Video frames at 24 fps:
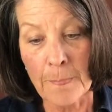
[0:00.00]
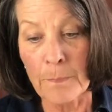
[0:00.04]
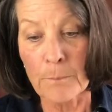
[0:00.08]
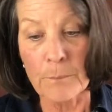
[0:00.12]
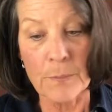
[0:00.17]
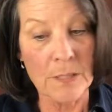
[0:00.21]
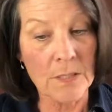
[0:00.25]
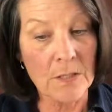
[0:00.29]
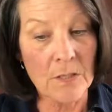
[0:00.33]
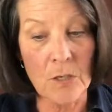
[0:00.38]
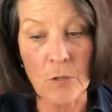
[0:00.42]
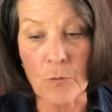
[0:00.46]

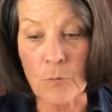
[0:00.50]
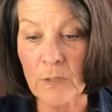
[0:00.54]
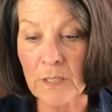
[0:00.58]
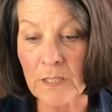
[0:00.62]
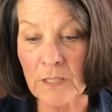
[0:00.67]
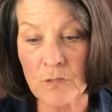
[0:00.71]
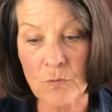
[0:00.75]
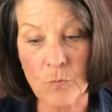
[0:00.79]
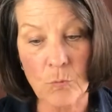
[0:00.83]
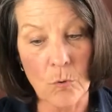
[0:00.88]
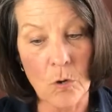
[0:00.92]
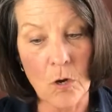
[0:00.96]
But no one
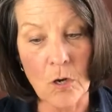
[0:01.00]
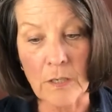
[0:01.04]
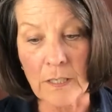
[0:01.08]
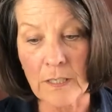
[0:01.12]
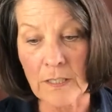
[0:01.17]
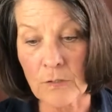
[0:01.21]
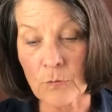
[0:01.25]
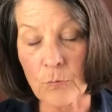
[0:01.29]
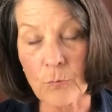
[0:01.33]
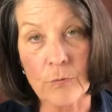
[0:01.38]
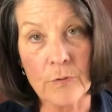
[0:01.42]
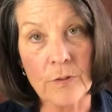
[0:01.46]
is
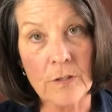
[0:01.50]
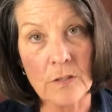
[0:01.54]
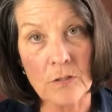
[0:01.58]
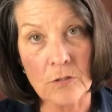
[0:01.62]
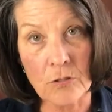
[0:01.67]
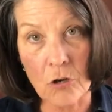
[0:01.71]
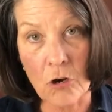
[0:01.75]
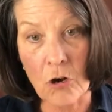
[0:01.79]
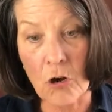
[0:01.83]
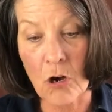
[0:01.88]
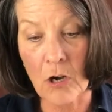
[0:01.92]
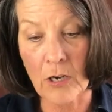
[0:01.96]
walking toward the
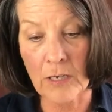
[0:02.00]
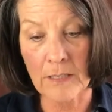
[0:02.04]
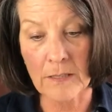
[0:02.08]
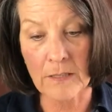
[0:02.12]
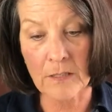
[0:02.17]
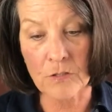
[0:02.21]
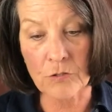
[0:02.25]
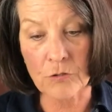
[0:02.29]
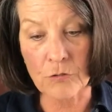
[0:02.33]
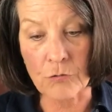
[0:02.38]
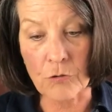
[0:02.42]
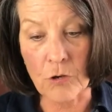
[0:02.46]
dog in
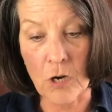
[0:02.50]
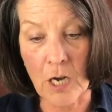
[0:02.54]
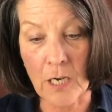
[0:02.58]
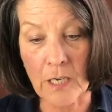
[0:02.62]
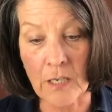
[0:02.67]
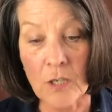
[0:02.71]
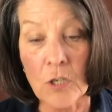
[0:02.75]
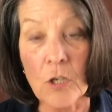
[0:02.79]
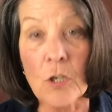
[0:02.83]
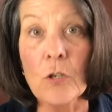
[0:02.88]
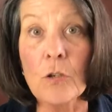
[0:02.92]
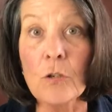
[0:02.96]
the
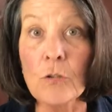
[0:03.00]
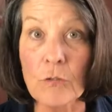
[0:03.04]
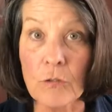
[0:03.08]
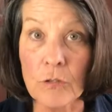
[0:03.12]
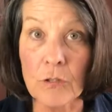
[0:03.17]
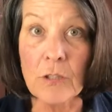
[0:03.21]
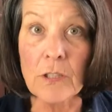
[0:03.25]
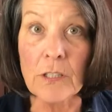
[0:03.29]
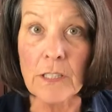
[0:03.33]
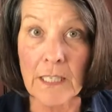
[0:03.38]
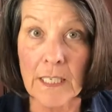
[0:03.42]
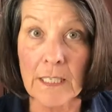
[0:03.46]
truck who
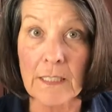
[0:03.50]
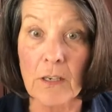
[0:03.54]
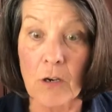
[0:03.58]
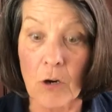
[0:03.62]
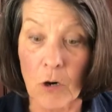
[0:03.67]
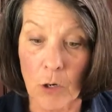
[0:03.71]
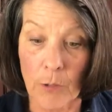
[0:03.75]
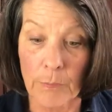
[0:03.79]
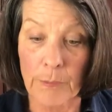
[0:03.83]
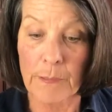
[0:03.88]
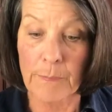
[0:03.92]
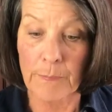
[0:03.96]
could get
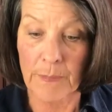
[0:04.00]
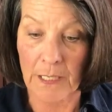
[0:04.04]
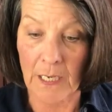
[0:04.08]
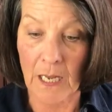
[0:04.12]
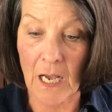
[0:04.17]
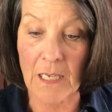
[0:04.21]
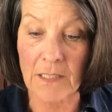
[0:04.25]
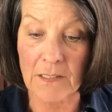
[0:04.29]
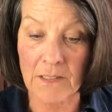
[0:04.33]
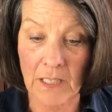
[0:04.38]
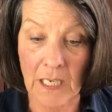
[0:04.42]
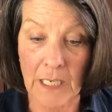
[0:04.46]
carbon
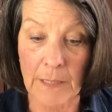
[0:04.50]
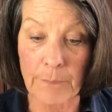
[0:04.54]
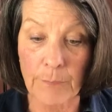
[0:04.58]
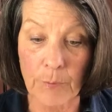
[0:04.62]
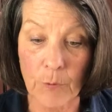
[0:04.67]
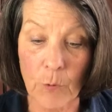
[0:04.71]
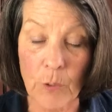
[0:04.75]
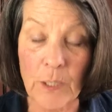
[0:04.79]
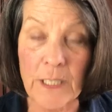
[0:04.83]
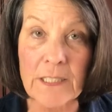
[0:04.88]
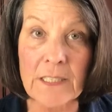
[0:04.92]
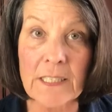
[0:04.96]
monoxide
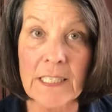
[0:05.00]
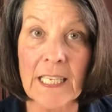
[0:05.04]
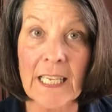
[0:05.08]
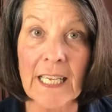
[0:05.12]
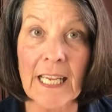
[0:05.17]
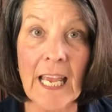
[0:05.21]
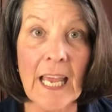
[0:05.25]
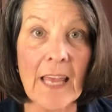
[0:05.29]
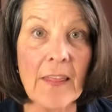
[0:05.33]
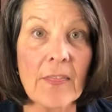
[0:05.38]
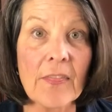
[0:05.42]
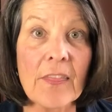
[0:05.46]

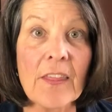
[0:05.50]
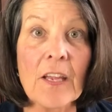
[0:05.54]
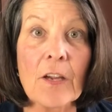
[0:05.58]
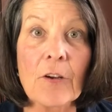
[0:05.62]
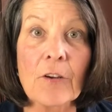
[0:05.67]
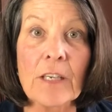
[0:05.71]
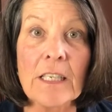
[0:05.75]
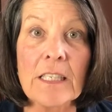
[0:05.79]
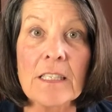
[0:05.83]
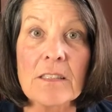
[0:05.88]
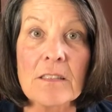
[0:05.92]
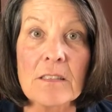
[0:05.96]
poisoning, and
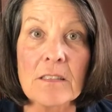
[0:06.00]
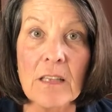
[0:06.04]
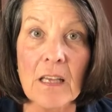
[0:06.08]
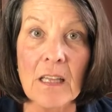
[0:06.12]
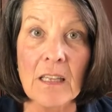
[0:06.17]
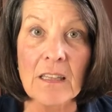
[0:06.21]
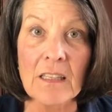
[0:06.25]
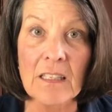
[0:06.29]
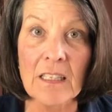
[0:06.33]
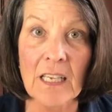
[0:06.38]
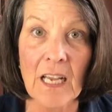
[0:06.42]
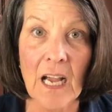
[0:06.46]
there is
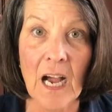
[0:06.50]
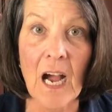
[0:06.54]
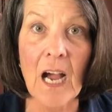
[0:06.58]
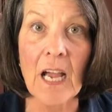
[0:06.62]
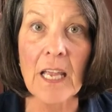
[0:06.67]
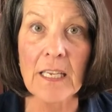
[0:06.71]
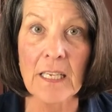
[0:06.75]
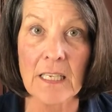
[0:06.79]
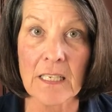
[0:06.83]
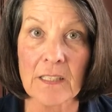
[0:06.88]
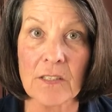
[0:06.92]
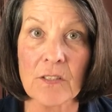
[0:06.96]
nothing
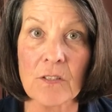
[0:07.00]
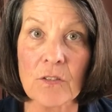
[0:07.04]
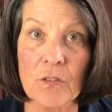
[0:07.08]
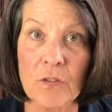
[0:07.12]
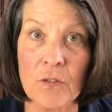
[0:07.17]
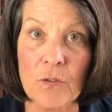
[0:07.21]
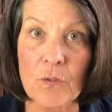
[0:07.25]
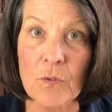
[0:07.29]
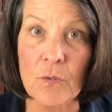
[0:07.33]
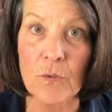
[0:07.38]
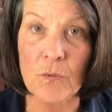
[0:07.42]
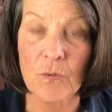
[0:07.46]
I can
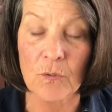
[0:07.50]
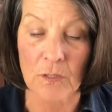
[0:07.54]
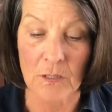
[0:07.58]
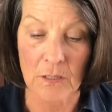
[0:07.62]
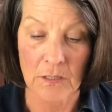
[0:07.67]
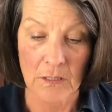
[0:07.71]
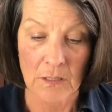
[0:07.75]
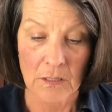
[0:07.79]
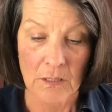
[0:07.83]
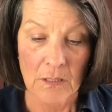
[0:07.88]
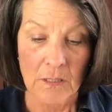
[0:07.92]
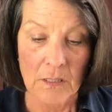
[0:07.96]
do
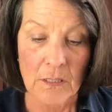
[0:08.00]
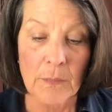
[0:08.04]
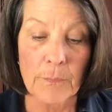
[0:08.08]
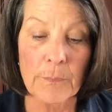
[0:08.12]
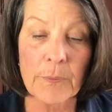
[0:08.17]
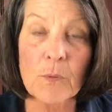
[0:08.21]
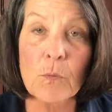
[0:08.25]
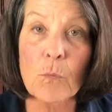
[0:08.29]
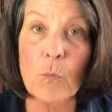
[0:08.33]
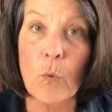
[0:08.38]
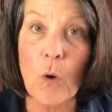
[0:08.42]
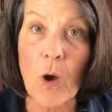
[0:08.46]

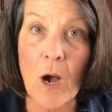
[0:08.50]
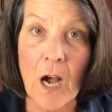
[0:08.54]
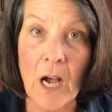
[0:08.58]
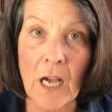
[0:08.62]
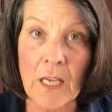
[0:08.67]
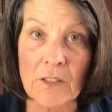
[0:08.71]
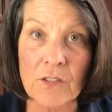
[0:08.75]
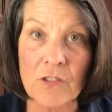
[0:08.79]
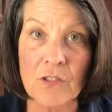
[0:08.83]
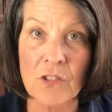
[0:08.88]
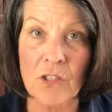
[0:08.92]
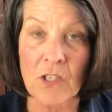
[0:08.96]
but
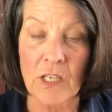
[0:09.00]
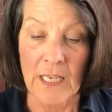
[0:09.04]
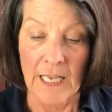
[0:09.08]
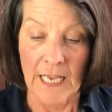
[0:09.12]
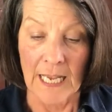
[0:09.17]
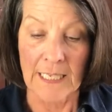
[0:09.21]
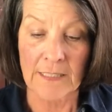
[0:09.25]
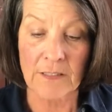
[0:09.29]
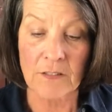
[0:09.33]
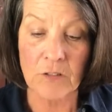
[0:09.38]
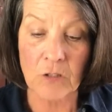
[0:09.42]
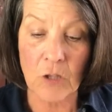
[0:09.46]
watch
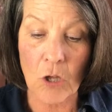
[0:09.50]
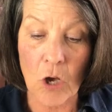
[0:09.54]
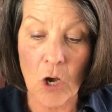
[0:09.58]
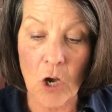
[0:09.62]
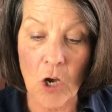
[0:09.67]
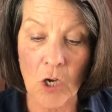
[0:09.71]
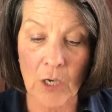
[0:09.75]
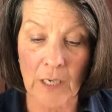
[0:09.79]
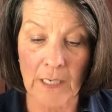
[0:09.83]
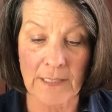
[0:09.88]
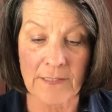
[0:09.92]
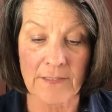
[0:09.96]
as
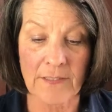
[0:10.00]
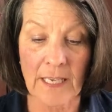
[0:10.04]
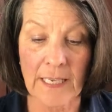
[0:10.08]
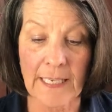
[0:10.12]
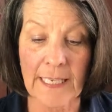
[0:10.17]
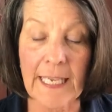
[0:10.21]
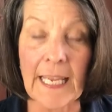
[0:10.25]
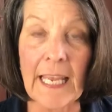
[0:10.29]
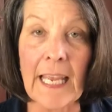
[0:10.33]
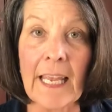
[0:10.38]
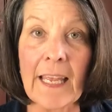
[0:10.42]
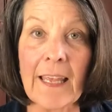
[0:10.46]
long as I
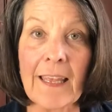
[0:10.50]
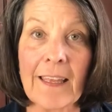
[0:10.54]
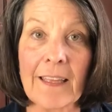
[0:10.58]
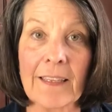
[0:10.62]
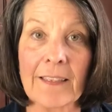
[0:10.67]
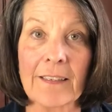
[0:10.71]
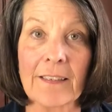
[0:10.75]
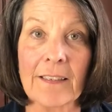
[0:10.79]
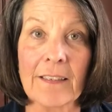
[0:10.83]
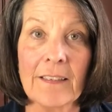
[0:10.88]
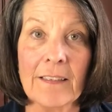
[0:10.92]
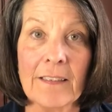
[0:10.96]

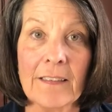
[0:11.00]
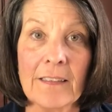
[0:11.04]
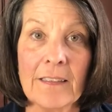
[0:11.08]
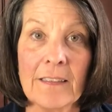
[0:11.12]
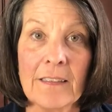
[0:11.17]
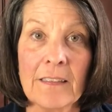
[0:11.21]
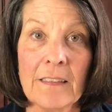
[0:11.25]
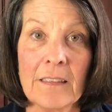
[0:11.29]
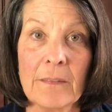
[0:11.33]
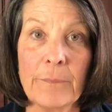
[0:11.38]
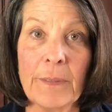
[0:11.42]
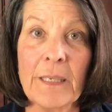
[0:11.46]
can,
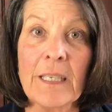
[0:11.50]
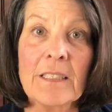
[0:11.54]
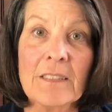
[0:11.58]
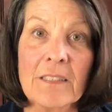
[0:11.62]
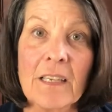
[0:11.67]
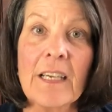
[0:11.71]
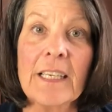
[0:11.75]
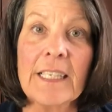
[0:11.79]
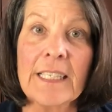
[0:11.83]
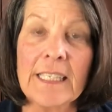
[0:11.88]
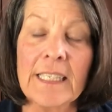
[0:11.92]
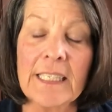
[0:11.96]
because
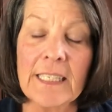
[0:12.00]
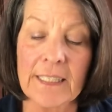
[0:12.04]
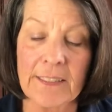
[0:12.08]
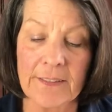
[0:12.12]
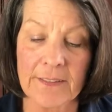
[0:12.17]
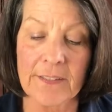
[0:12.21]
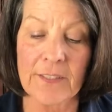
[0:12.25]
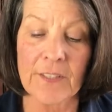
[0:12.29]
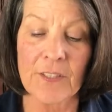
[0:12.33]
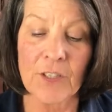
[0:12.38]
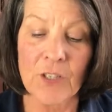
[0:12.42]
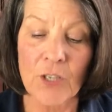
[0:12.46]
I
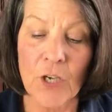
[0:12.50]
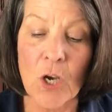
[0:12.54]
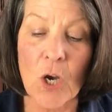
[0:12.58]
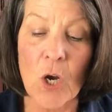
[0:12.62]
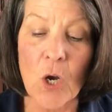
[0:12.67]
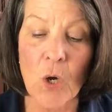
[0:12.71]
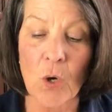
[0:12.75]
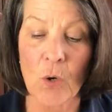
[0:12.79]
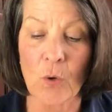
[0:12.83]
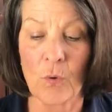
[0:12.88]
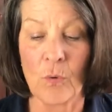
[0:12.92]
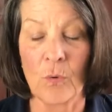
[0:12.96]
need to
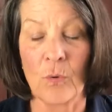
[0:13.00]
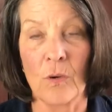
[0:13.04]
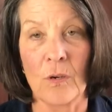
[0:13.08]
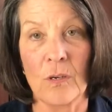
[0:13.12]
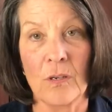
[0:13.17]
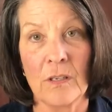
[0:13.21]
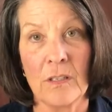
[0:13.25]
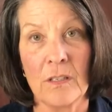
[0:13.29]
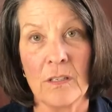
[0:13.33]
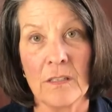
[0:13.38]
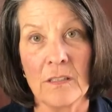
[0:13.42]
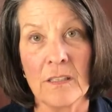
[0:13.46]
know
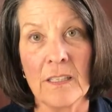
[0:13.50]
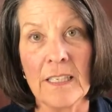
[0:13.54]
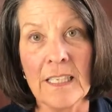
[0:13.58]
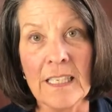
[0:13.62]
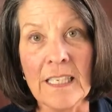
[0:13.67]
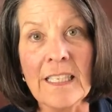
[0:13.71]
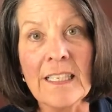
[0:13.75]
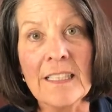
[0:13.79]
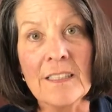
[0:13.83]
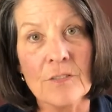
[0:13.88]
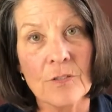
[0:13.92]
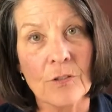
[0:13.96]
that
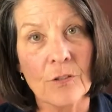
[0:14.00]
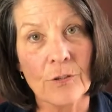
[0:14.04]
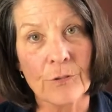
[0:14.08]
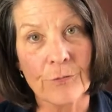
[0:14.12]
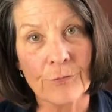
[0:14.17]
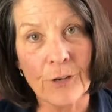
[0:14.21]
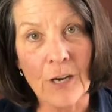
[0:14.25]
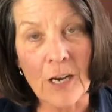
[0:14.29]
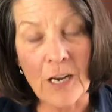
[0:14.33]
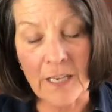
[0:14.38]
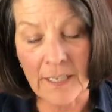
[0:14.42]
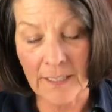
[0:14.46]
he's all
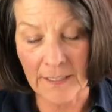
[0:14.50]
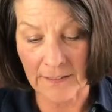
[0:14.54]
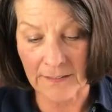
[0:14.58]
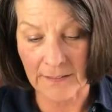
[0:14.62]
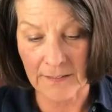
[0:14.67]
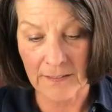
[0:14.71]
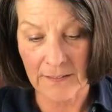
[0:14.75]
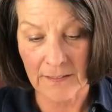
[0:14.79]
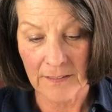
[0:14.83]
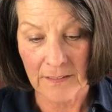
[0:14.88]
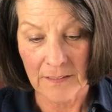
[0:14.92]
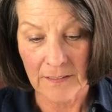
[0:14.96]
right,